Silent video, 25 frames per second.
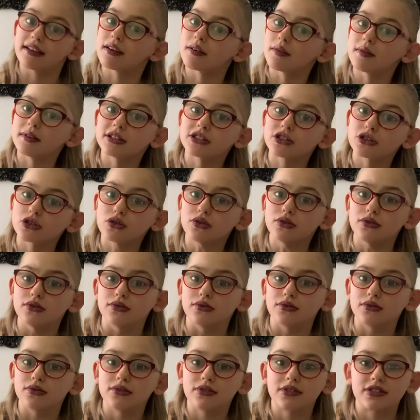with
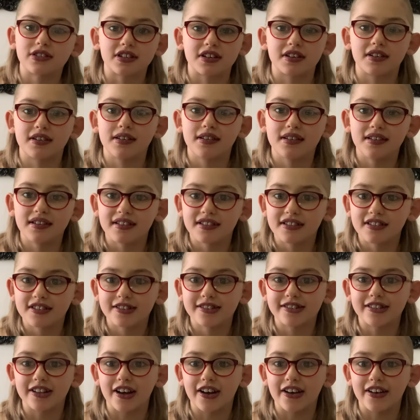schools.
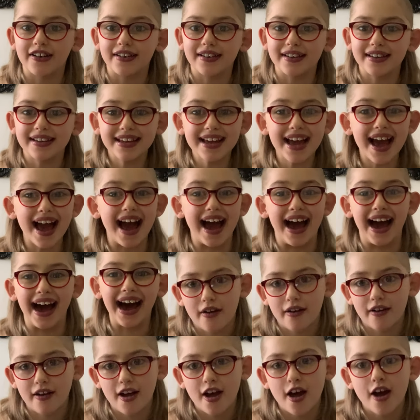So yeah.
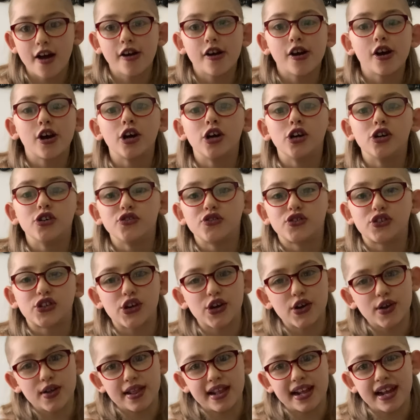So
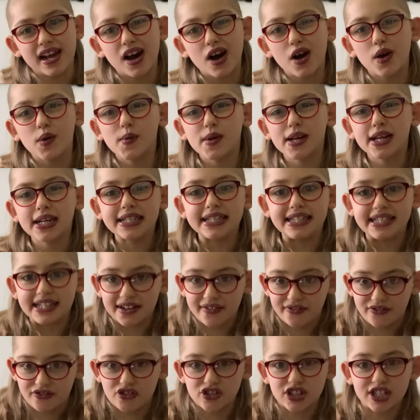the only
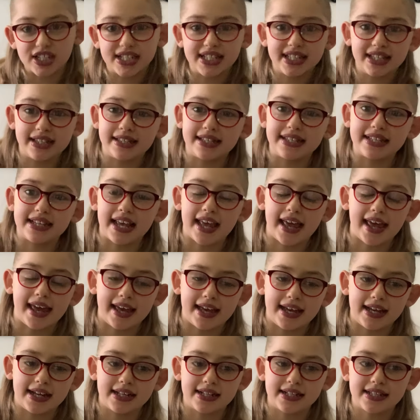difference
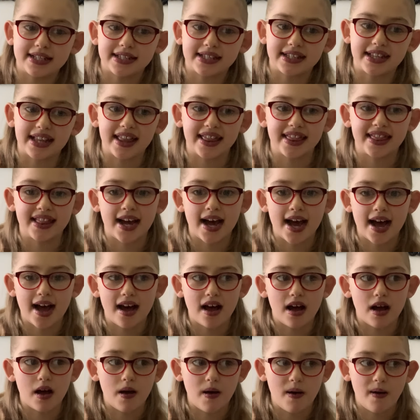is
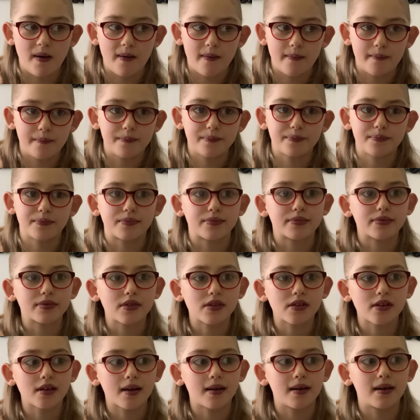that
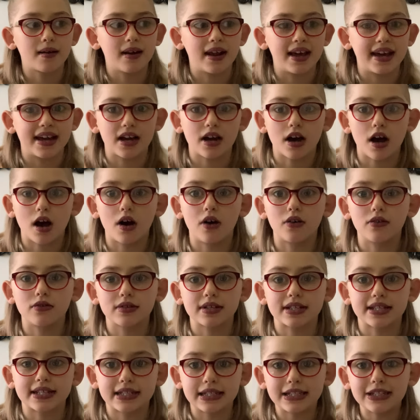like I'll
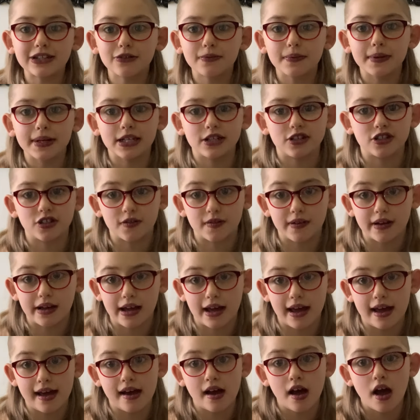still be doing
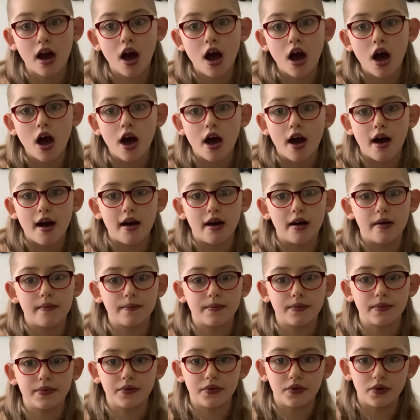it
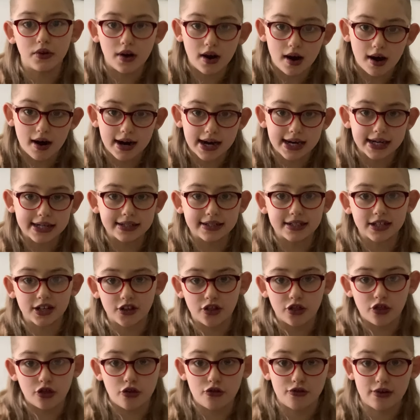9 to
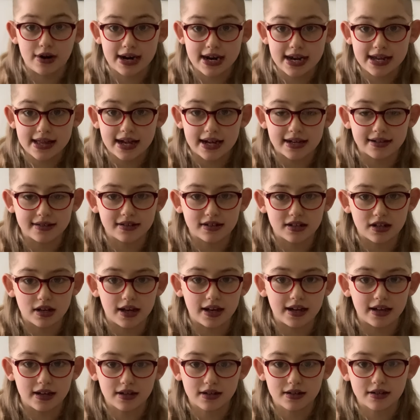3. That's
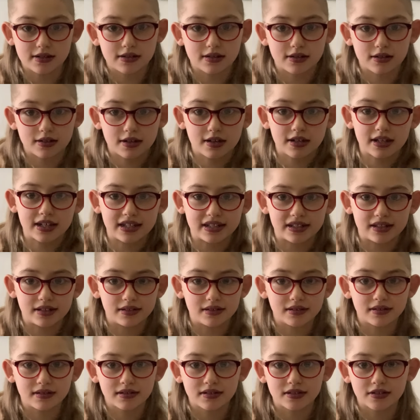like our
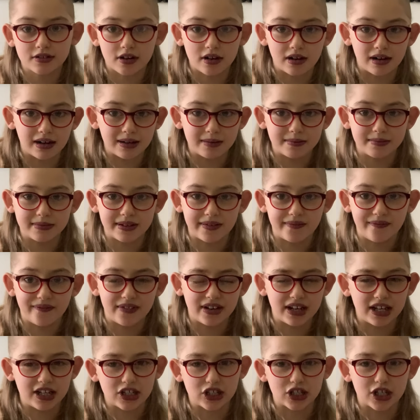times and
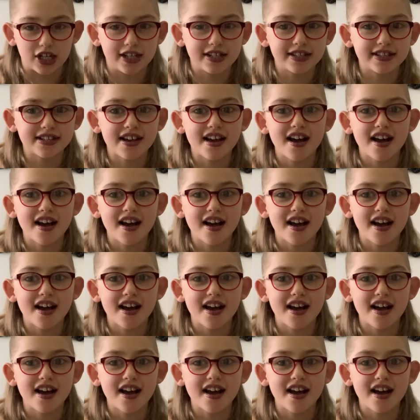finishes.